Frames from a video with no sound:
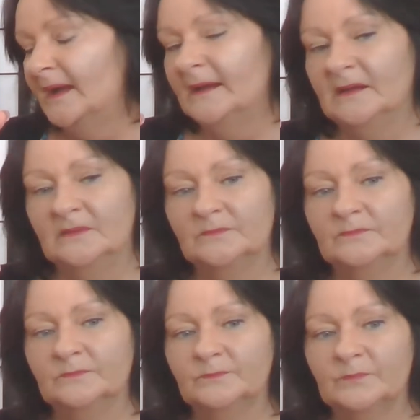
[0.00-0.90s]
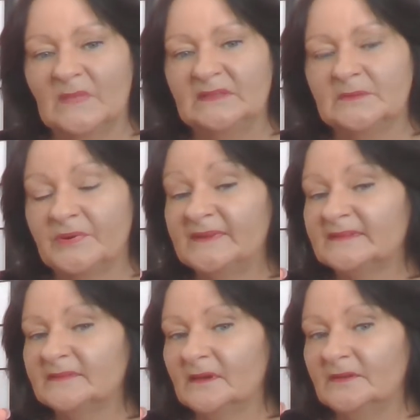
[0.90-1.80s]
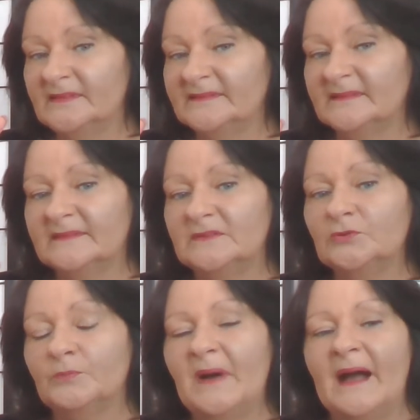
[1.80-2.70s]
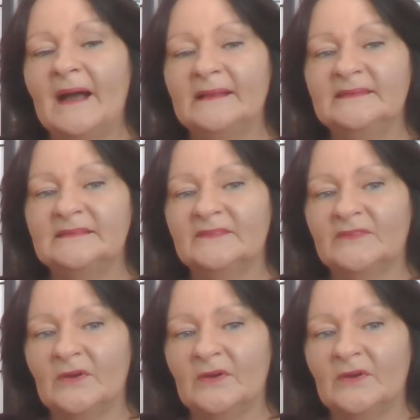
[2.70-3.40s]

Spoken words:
in the present though. This is in your past.